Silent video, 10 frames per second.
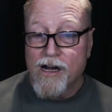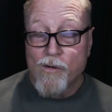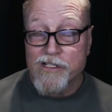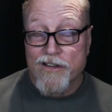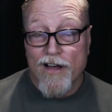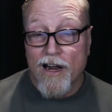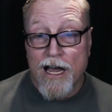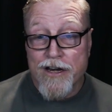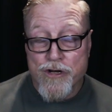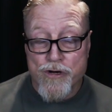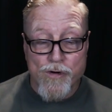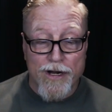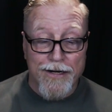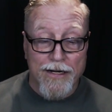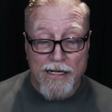was a fellow I knew
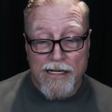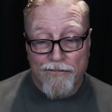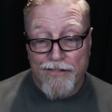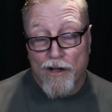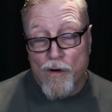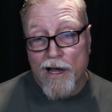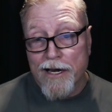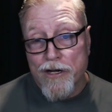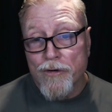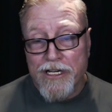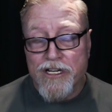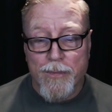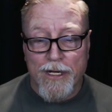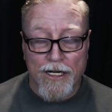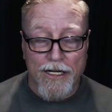and a fellow who I'd known
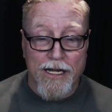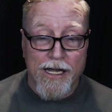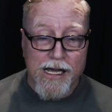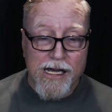intimately.